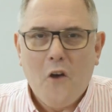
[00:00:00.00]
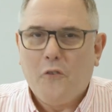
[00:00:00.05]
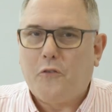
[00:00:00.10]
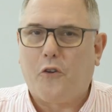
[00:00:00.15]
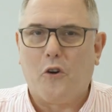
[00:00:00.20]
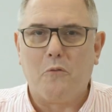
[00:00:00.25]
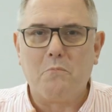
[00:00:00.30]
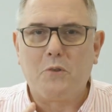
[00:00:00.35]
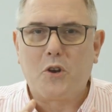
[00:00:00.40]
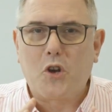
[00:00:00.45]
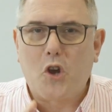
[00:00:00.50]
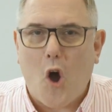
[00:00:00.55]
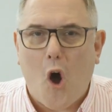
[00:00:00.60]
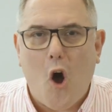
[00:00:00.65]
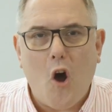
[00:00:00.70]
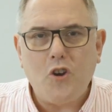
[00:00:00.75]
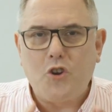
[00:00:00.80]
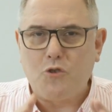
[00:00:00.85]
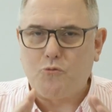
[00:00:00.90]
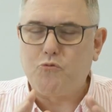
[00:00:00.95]
from
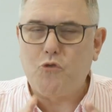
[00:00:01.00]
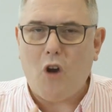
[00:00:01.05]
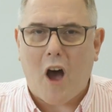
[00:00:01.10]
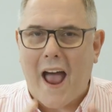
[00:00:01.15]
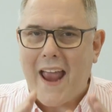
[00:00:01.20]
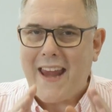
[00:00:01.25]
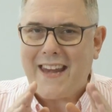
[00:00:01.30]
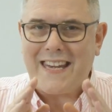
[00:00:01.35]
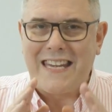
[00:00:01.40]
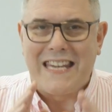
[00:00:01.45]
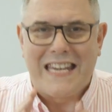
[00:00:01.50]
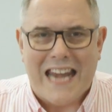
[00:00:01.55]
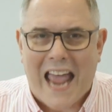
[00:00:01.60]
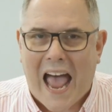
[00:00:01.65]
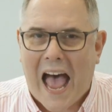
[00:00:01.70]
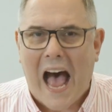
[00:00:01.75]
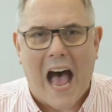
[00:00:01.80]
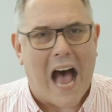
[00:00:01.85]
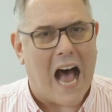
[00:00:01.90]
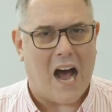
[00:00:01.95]
God right
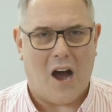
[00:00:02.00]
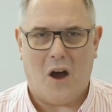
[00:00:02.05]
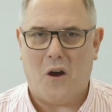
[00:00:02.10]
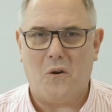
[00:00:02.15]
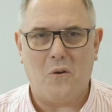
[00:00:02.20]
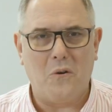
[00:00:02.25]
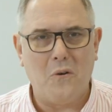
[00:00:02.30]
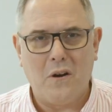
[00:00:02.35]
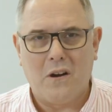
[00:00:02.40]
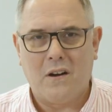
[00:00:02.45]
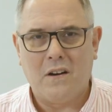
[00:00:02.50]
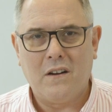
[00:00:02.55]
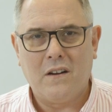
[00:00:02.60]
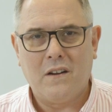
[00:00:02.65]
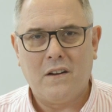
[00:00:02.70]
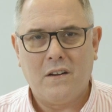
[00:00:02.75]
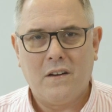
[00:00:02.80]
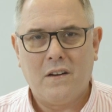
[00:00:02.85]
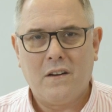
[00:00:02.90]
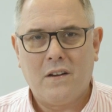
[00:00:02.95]
now
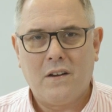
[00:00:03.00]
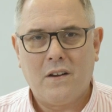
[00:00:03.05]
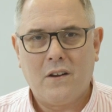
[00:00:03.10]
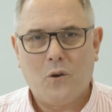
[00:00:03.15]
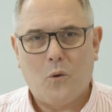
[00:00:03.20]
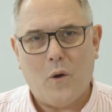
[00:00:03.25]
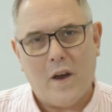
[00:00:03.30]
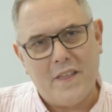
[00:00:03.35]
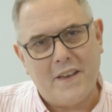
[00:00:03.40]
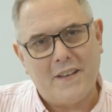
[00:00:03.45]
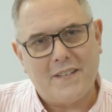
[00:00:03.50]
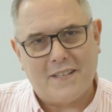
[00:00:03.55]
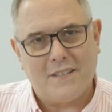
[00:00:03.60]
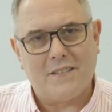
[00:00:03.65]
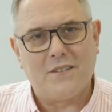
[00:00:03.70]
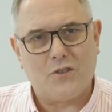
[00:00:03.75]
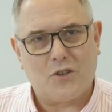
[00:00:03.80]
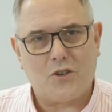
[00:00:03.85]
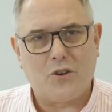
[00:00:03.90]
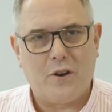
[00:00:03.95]
where this
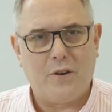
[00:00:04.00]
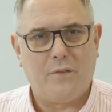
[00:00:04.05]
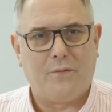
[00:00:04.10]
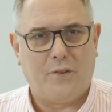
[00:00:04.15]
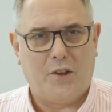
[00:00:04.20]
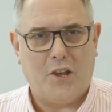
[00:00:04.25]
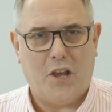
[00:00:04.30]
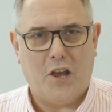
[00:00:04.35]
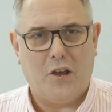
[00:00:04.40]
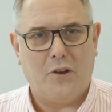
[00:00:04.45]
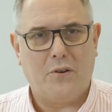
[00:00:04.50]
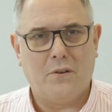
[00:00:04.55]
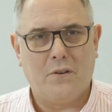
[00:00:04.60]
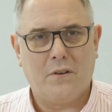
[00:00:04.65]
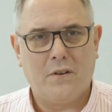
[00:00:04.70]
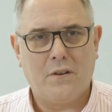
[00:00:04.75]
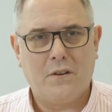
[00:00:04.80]
isn't true for you.